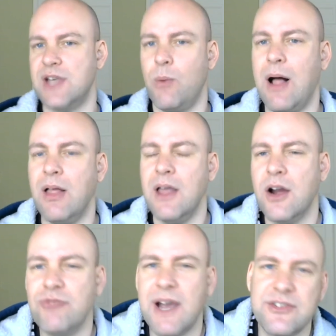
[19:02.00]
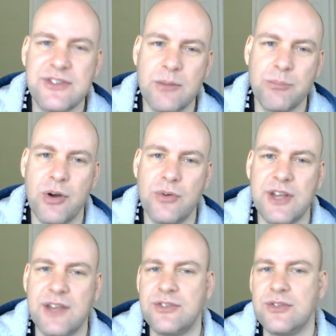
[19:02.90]
while arresting
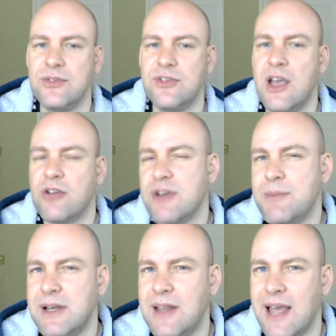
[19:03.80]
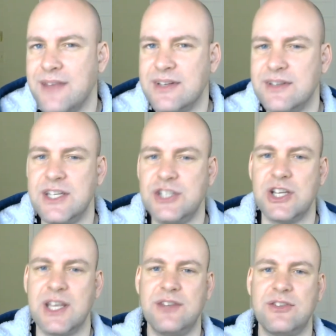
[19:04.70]
protesters, criminalizing
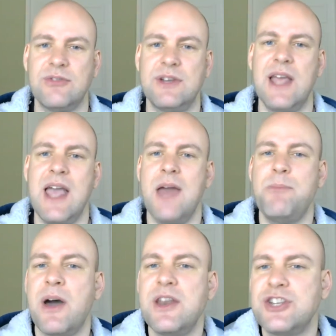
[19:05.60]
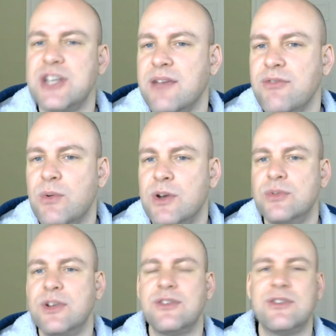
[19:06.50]
teaching history, and punishing everyone who
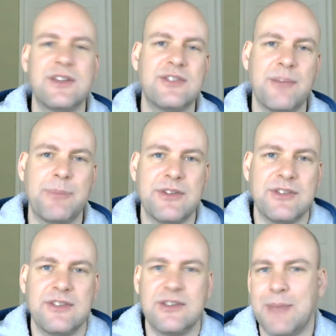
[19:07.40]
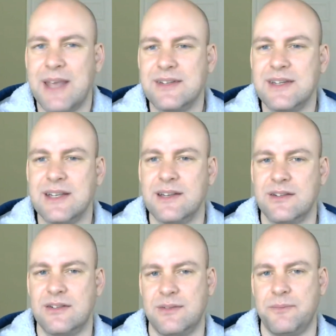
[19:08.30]
doesn't accept the system as it
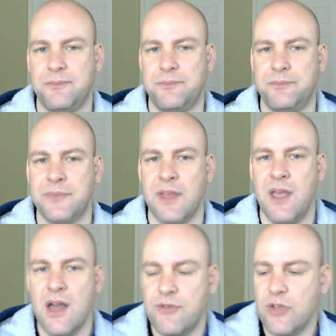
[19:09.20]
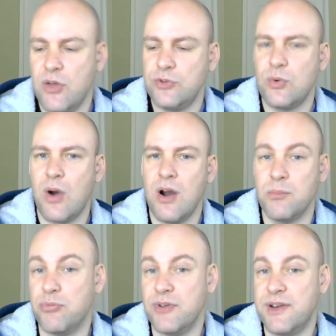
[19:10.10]
is. For those who are
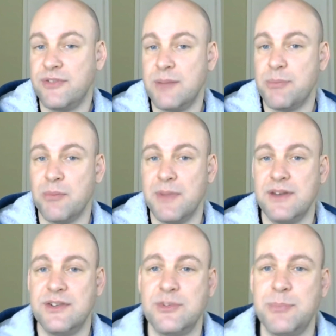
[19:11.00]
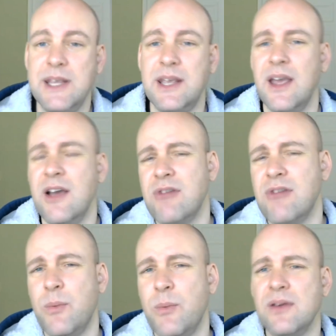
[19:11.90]
briefly permitted to speak,
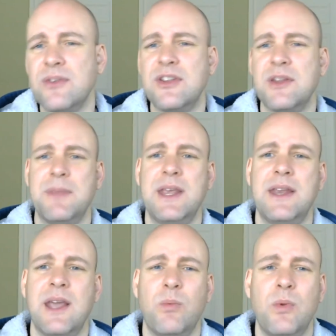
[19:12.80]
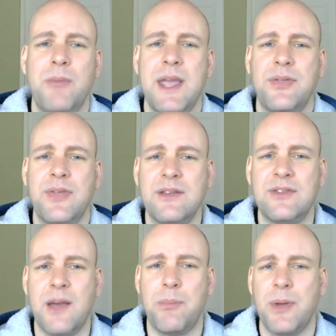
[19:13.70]
right-wingers in the media will make things
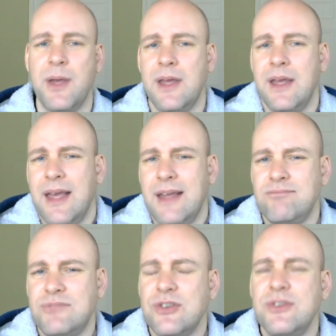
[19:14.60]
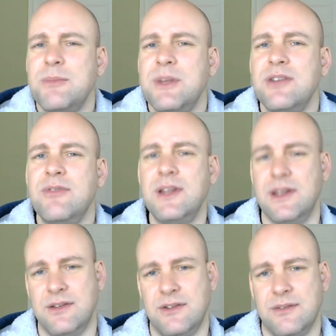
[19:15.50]
up and turn them into
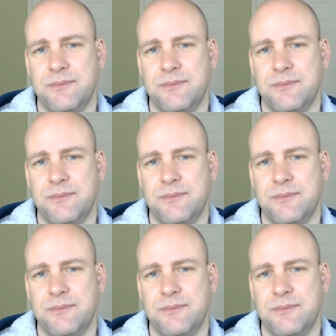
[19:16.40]
villains.